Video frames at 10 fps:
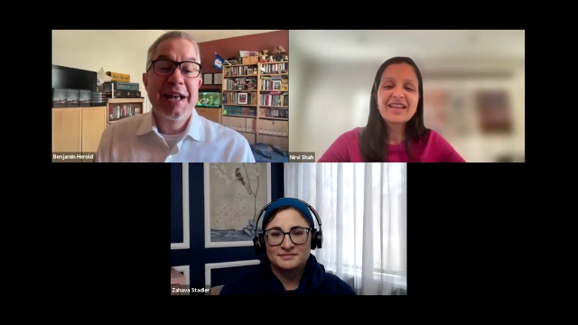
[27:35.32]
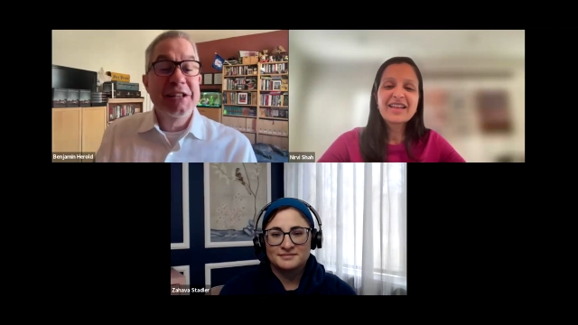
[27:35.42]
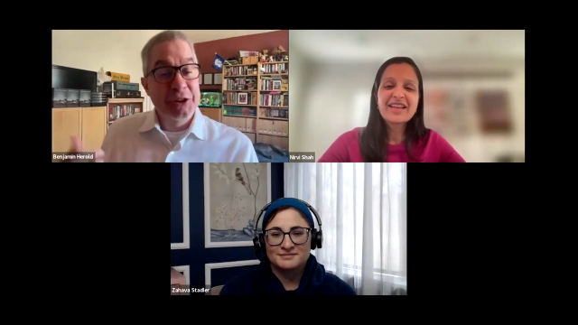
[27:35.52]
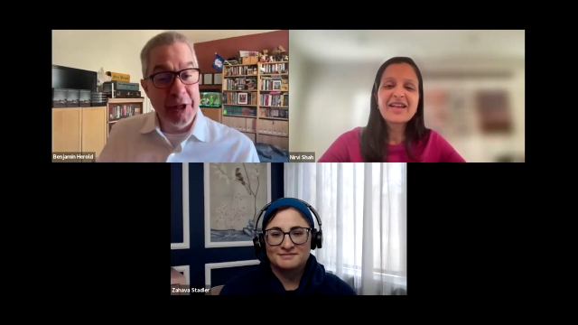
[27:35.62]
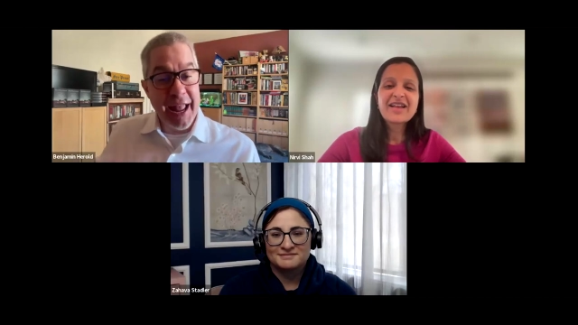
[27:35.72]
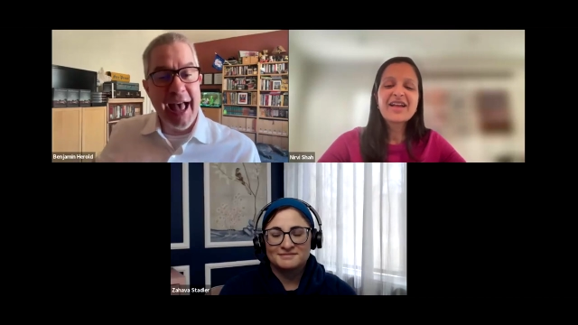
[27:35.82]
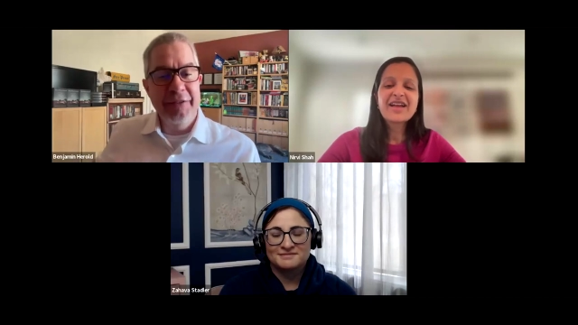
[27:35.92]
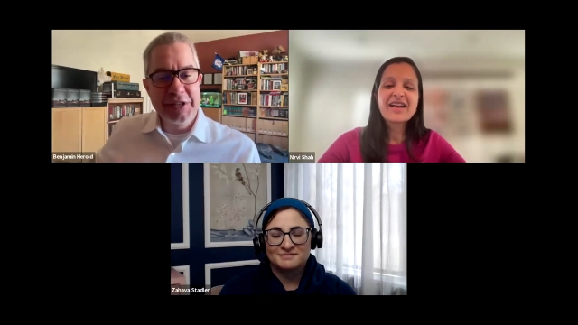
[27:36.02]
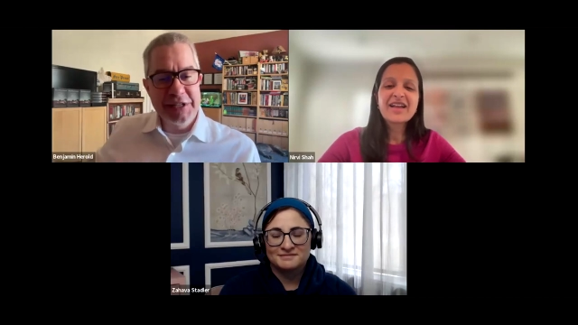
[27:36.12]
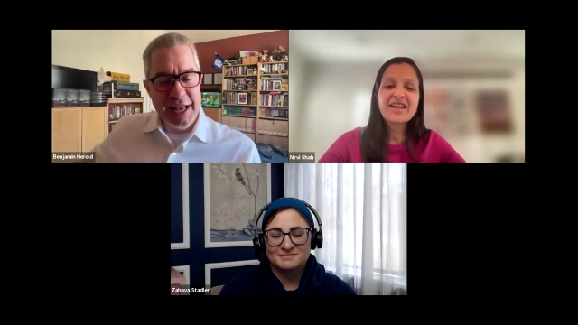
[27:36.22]
Speaker 1: So they have
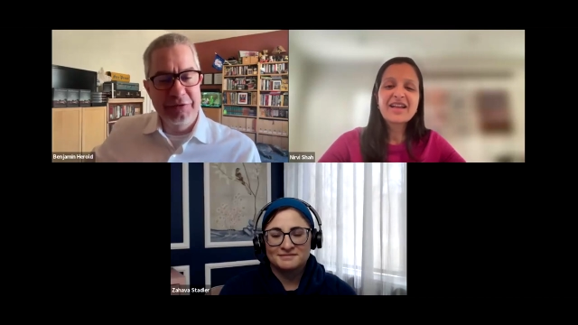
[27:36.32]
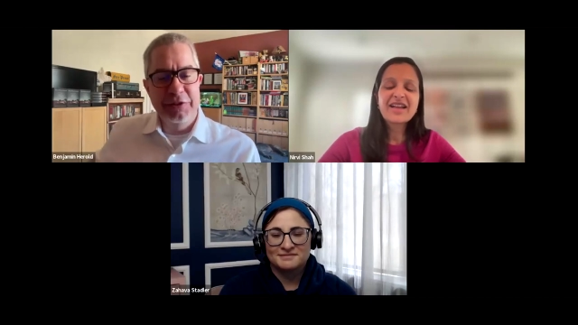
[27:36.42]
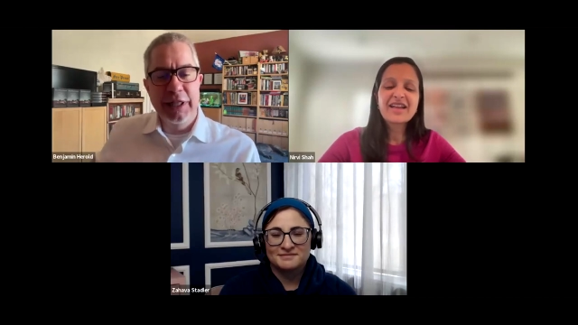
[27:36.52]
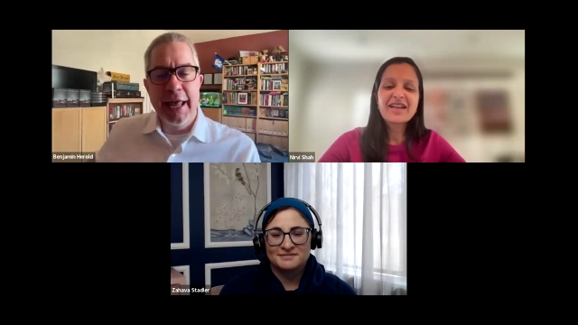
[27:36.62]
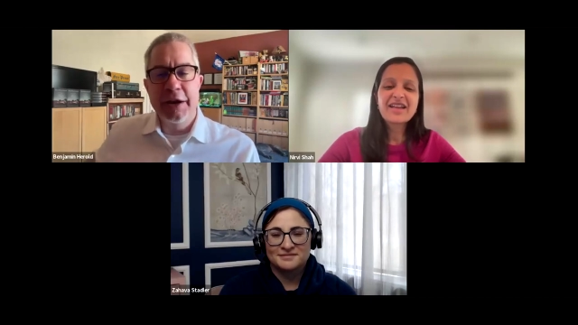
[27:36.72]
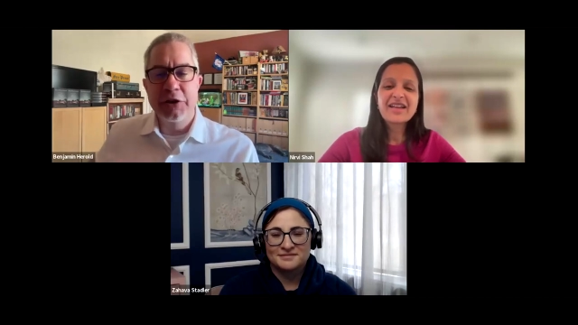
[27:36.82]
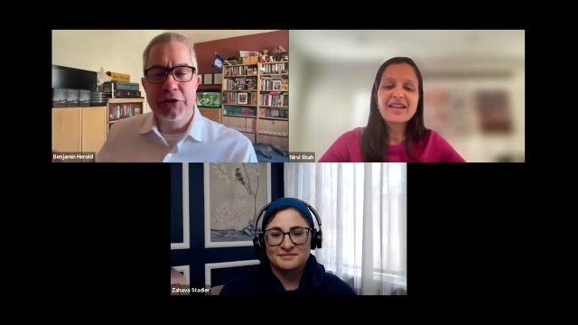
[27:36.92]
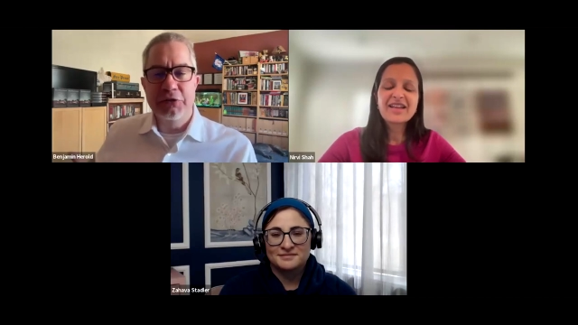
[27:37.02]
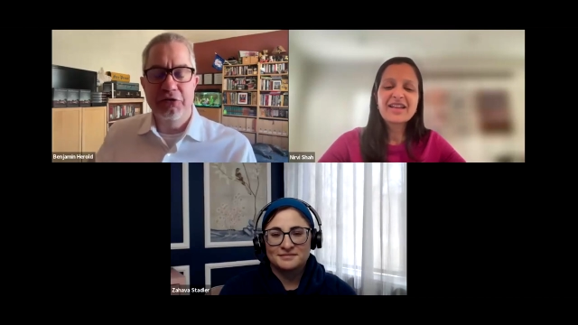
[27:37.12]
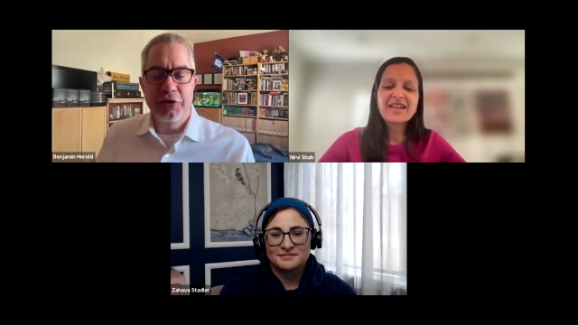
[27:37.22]
these kind of layers
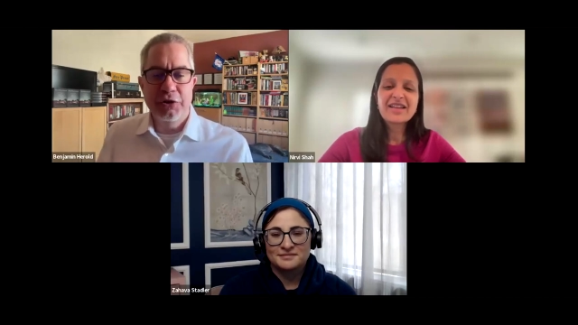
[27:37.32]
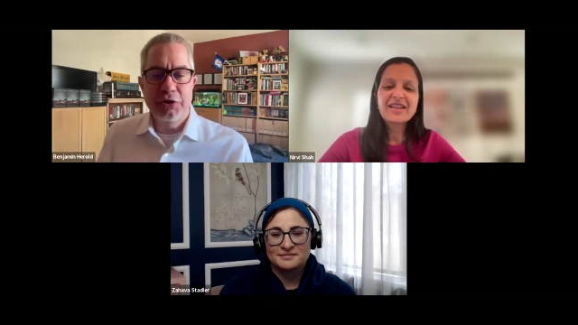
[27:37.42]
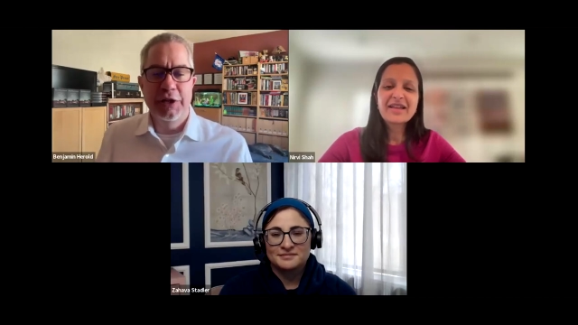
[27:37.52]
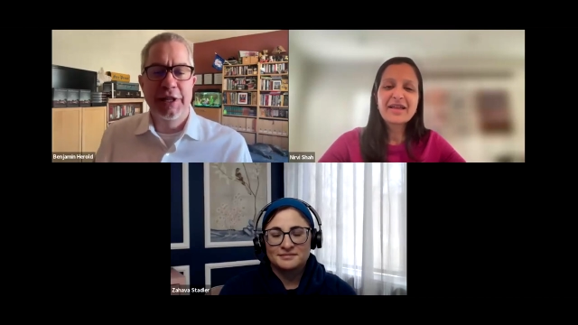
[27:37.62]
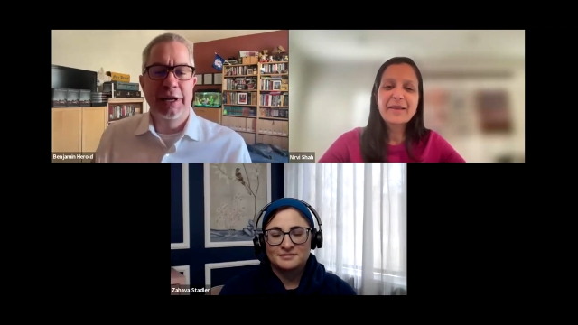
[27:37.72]
of filtering that